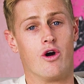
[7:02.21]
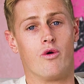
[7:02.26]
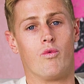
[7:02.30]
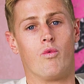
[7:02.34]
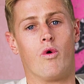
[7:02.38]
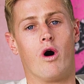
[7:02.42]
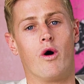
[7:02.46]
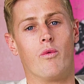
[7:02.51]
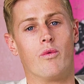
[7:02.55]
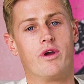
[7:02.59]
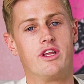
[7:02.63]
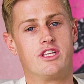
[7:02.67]

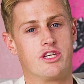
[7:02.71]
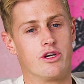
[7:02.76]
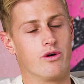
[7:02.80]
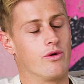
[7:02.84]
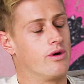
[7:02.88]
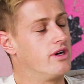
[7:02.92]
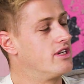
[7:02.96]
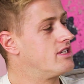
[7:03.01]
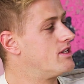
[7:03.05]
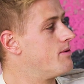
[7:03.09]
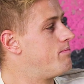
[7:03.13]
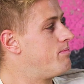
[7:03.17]
what we
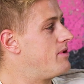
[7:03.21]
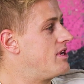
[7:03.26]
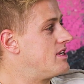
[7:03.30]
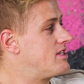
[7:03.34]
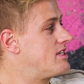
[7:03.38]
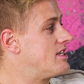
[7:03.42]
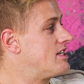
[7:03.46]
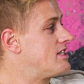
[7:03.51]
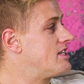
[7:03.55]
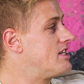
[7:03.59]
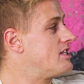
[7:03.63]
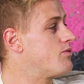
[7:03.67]
do as a
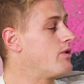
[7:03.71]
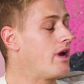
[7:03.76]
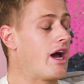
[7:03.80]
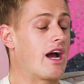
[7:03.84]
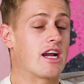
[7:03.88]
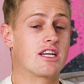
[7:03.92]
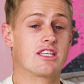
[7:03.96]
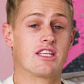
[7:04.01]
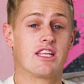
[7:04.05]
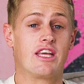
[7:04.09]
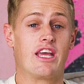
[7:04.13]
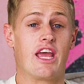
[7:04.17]
business is we
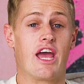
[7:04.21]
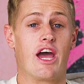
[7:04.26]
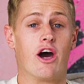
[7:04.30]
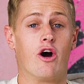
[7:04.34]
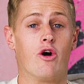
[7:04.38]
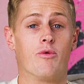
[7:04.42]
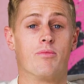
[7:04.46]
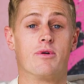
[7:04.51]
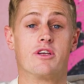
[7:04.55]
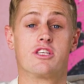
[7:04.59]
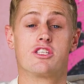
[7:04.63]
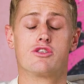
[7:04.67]
actually
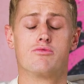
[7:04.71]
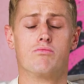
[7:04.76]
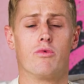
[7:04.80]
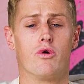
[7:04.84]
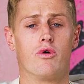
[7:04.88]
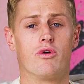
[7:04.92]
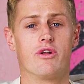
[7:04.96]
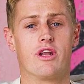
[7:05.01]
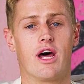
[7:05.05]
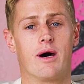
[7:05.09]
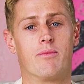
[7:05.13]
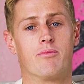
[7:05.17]
help a
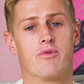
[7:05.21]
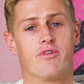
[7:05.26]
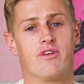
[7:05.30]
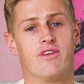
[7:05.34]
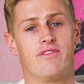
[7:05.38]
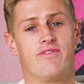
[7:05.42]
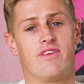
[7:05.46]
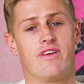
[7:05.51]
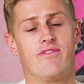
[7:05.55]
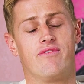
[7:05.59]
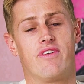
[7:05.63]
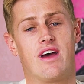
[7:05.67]
small number
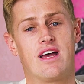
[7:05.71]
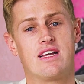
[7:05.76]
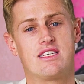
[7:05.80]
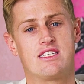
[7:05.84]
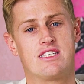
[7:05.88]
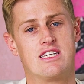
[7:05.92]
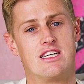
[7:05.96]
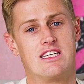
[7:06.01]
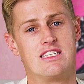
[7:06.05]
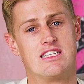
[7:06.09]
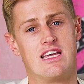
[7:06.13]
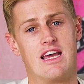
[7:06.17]
of
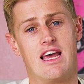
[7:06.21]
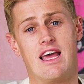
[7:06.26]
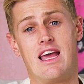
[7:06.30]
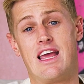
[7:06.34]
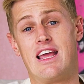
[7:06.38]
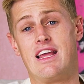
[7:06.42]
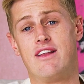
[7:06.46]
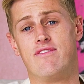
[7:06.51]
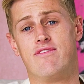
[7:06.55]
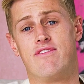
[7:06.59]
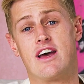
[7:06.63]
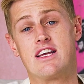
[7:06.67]
investors
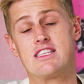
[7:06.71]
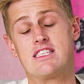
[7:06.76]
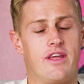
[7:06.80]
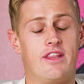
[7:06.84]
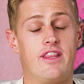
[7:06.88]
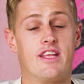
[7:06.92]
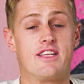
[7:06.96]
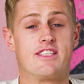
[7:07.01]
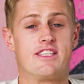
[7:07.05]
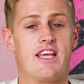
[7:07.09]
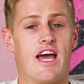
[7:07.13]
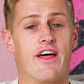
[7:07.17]
invest in
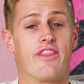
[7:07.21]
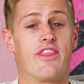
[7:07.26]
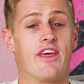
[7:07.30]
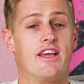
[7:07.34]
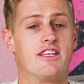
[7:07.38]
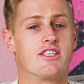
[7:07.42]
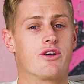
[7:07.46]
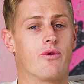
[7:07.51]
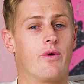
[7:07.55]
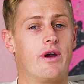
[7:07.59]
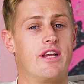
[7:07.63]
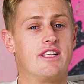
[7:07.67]
the
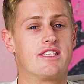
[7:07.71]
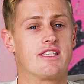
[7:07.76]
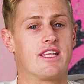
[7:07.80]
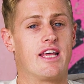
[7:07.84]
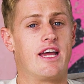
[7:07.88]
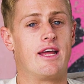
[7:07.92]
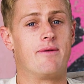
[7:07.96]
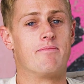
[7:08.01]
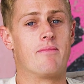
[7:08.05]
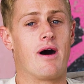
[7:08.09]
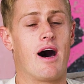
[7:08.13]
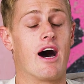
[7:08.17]
Southeast
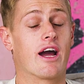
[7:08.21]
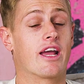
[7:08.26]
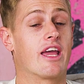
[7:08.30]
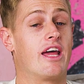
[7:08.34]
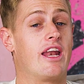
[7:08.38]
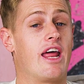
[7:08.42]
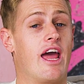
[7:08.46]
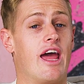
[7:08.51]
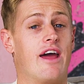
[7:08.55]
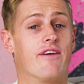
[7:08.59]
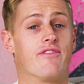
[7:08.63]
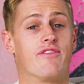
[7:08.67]
Queensland
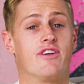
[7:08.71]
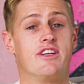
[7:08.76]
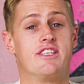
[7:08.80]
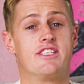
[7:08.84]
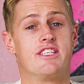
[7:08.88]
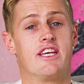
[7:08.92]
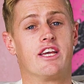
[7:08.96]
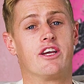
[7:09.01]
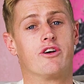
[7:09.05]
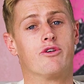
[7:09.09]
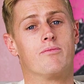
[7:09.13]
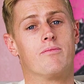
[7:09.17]
market every
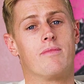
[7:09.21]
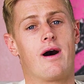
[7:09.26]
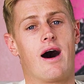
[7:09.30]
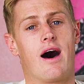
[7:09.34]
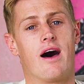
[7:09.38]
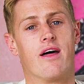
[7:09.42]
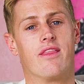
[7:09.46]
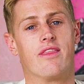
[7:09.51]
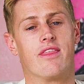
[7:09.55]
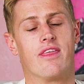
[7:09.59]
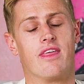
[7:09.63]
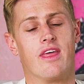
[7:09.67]
single
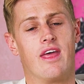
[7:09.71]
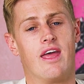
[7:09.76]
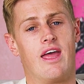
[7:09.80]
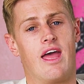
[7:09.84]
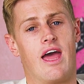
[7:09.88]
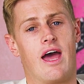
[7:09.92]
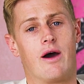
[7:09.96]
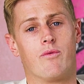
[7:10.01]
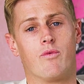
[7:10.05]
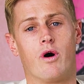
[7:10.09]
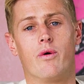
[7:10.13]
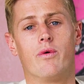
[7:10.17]
month.
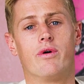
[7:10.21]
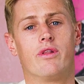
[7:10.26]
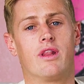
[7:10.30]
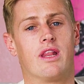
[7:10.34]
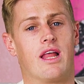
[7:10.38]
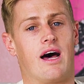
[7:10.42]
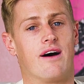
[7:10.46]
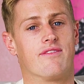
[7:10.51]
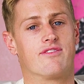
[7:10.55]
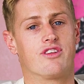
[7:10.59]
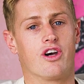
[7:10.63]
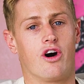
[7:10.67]
And what we'd
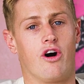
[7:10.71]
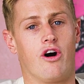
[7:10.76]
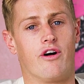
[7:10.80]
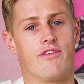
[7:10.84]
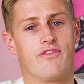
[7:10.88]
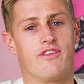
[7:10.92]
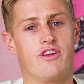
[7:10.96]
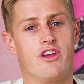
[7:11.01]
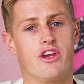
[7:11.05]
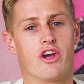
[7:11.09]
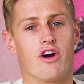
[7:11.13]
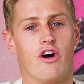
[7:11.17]
love to
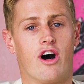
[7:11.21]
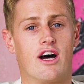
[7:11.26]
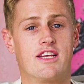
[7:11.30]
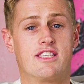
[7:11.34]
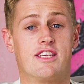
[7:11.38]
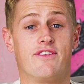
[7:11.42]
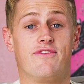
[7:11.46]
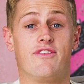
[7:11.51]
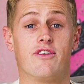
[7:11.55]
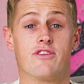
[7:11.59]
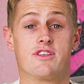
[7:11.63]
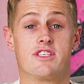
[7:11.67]
offer you guys,
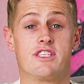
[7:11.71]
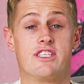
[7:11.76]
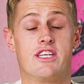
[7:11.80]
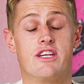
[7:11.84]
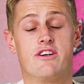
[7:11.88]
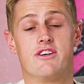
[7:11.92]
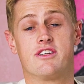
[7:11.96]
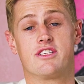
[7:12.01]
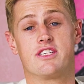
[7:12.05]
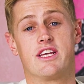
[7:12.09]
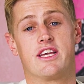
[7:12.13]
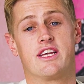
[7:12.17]
if you're
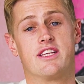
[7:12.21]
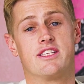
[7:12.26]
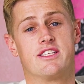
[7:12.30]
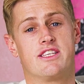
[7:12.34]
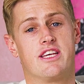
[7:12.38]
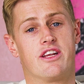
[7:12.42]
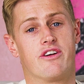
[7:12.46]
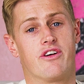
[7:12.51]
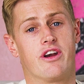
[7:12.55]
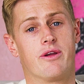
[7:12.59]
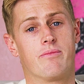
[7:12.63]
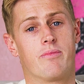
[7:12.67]
seriously
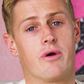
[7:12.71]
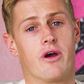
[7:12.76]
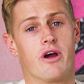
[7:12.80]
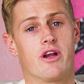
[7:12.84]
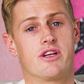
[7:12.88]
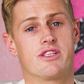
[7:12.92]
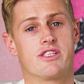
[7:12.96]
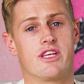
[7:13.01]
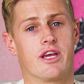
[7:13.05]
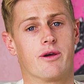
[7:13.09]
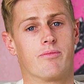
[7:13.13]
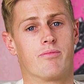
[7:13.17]
considering
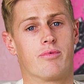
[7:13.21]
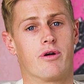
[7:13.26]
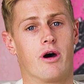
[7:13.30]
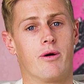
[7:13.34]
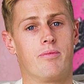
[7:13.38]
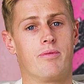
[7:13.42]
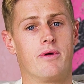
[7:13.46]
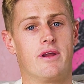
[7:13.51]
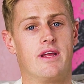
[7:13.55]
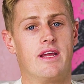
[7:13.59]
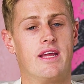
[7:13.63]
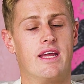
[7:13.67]
purchasing a
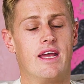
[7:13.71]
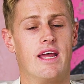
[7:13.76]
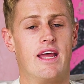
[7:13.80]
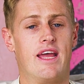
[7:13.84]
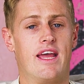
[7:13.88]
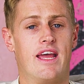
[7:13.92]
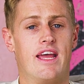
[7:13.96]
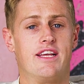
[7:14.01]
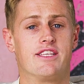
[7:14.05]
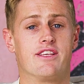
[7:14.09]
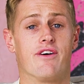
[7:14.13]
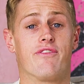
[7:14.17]
property,
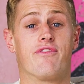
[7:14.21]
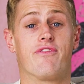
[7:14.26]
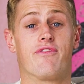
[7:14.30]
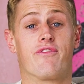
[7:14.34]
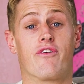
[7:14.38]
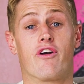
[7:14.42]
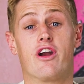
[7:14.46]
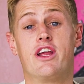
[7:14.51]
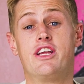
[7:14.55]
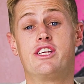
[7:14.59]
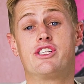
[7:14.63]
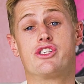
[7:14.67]
is a
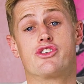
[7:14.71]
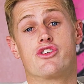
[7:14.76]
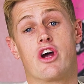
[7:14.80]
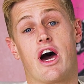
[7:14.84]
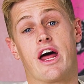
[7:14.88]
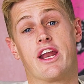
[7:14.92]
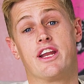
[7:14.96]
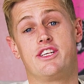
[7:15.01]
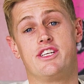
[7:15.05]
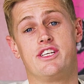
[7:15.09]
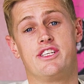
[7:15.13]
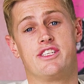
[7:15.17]
free
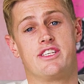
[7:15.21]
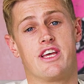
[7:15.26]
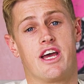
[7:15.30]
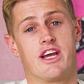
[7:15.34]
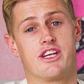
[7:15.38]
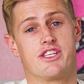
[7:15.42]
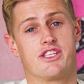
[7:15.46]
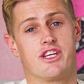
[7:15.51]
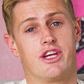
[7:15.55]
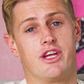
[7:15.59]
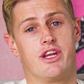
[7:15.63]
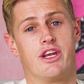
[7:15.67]
strategy
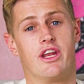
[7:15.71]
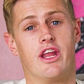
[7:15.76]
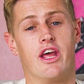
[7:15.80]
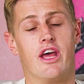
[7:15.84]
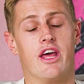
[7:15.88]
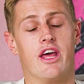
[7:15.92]
session